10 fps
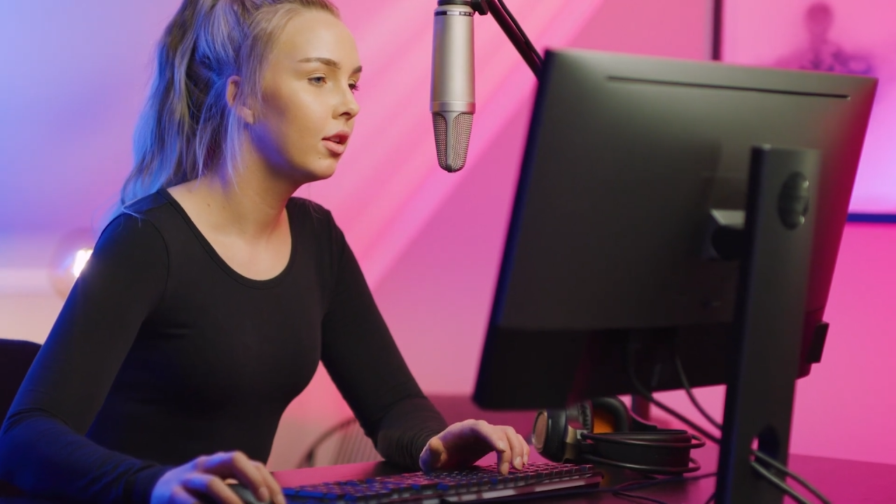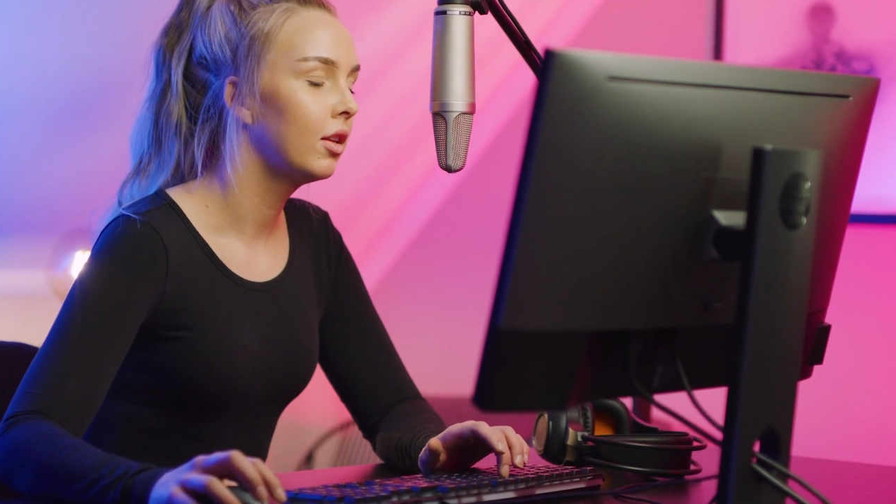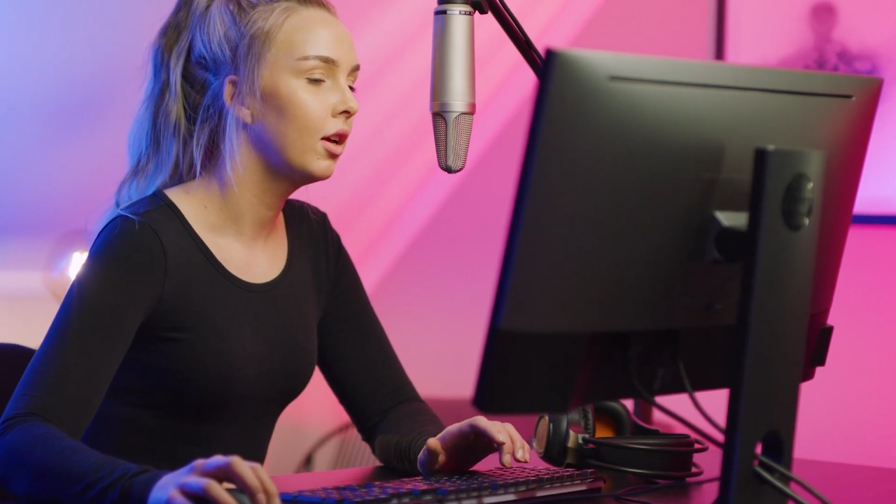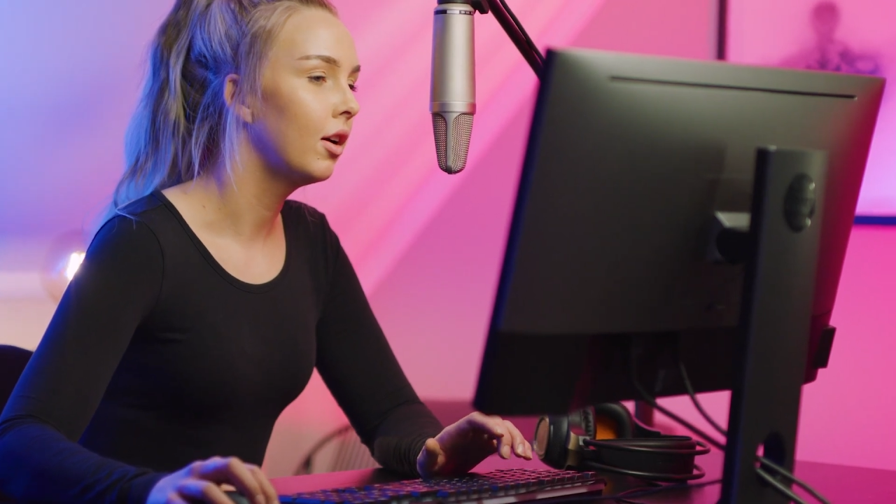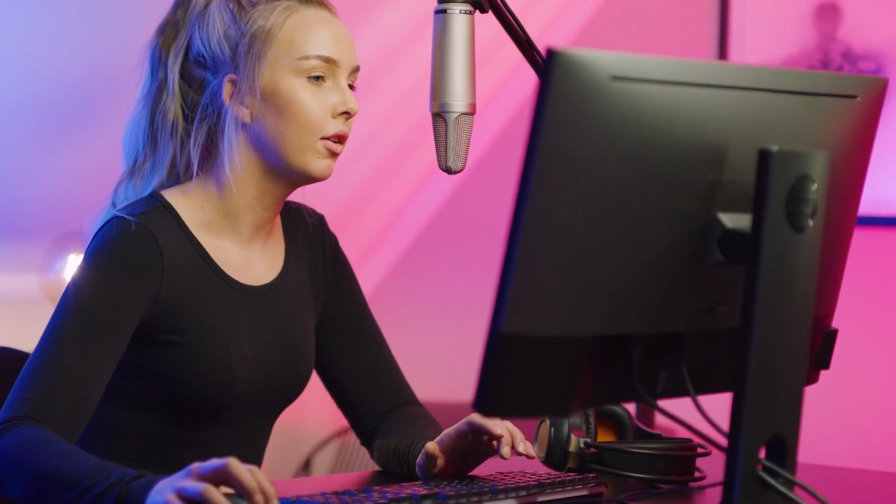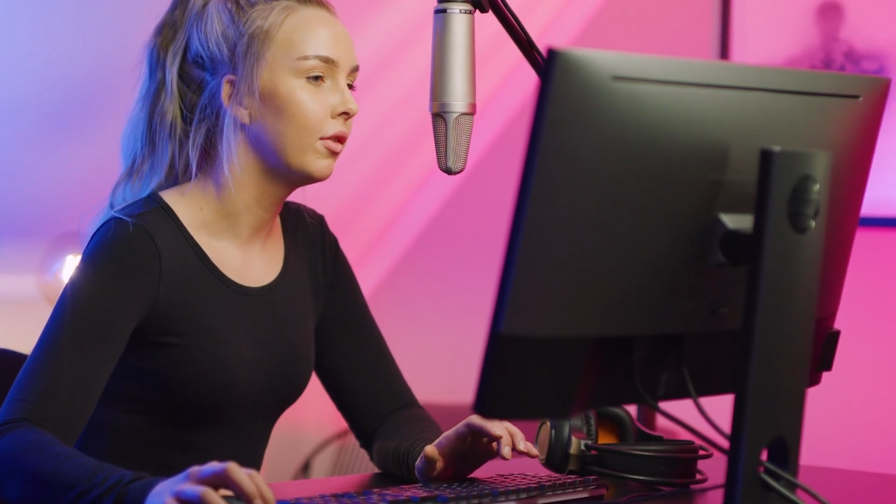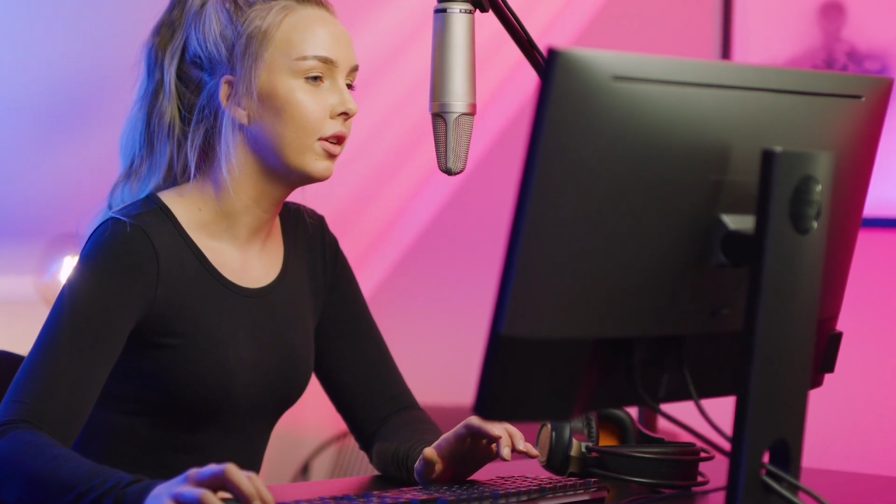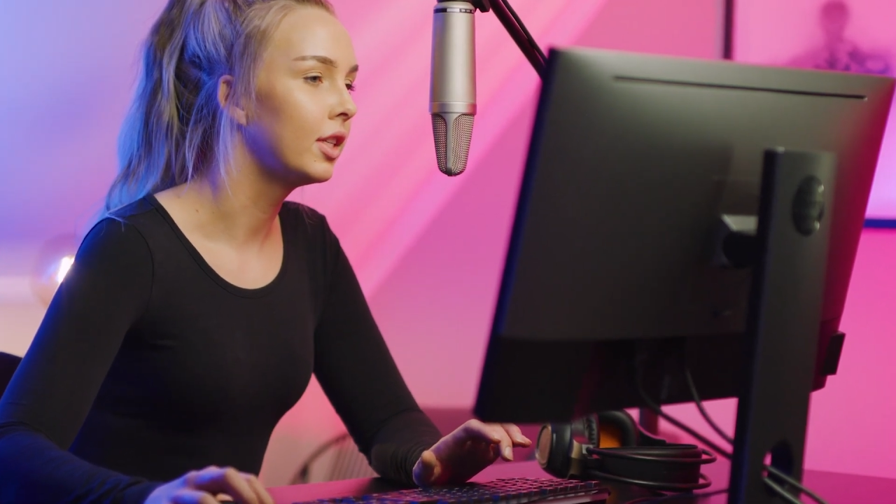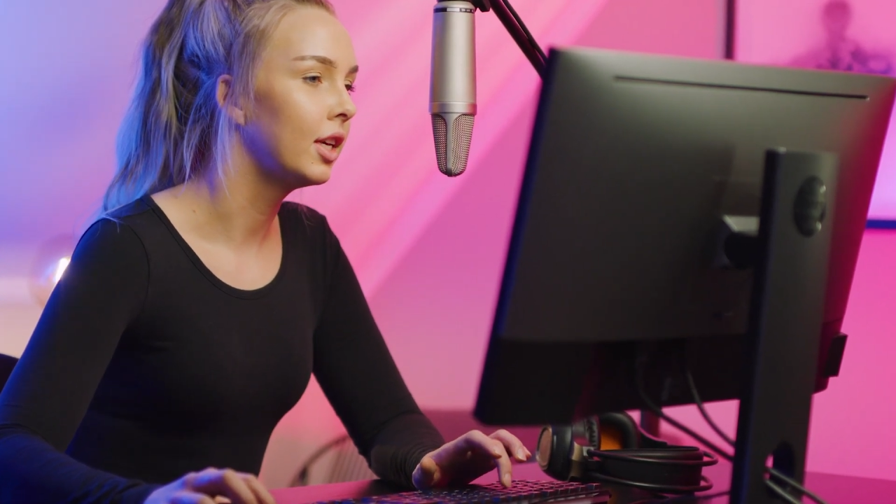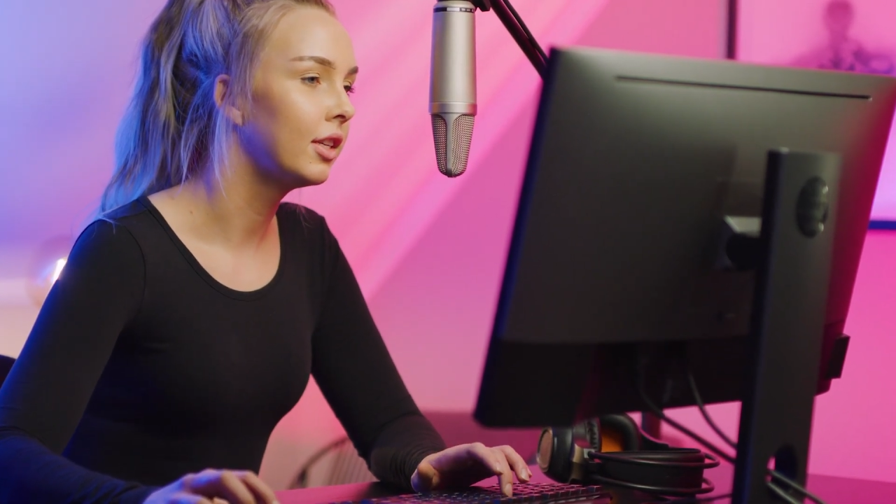and recorded
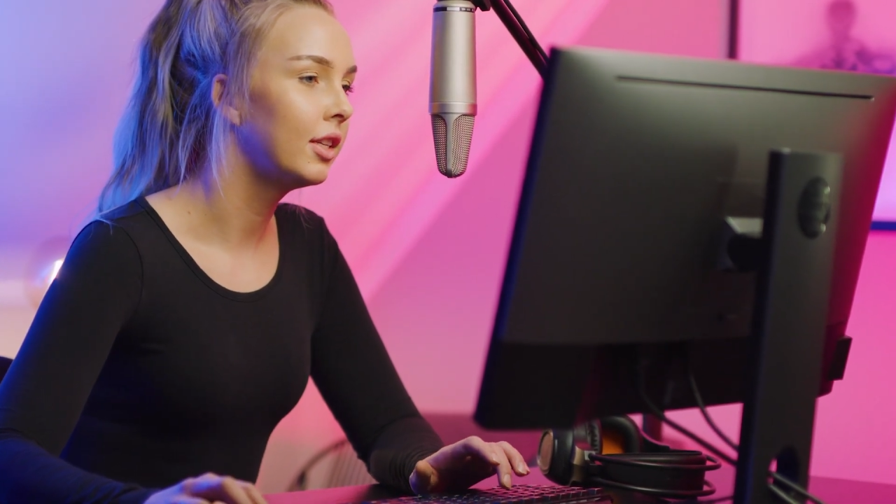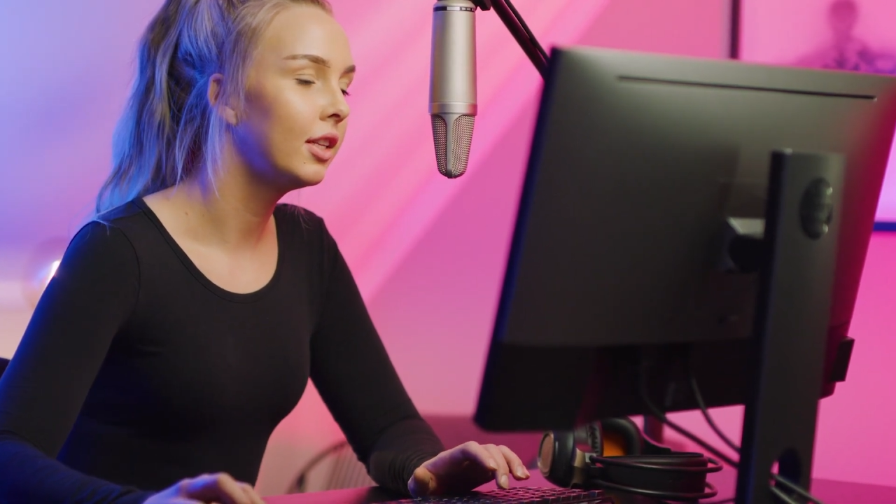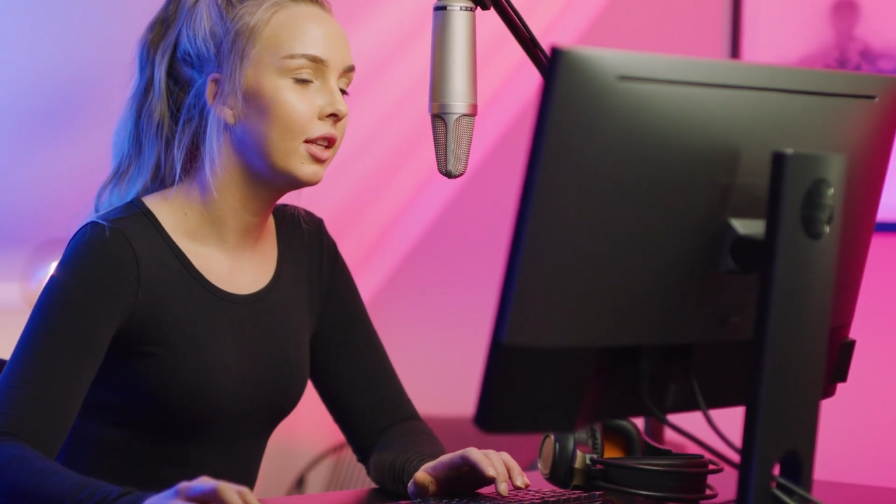content